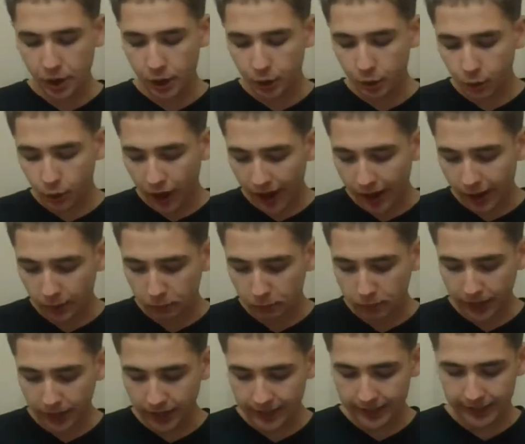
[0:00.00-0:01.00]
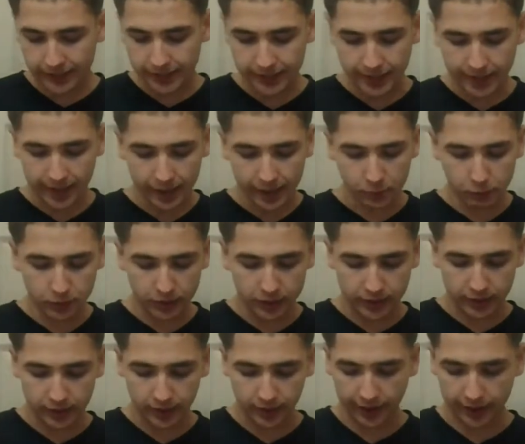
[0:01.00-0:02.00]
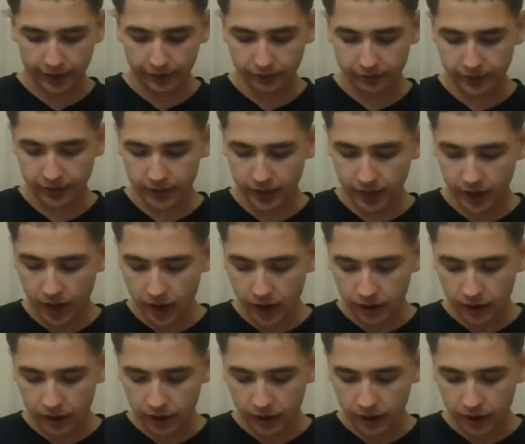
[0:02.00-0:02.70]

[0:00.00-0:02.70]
who helped escaped slaves